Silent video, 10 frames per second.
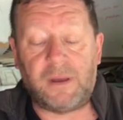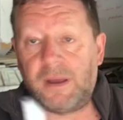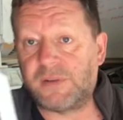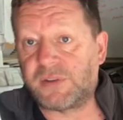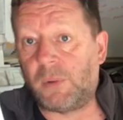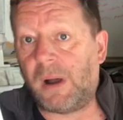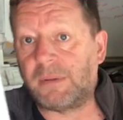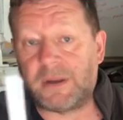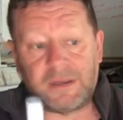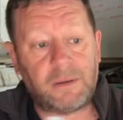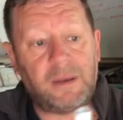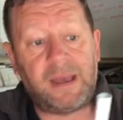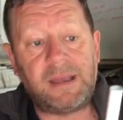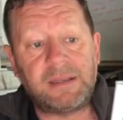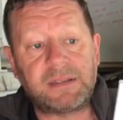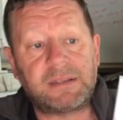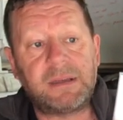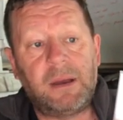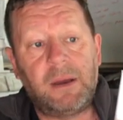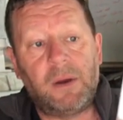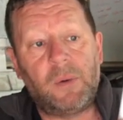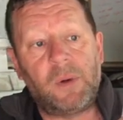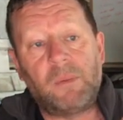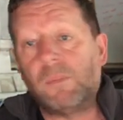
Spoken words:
So what I'm going to do is we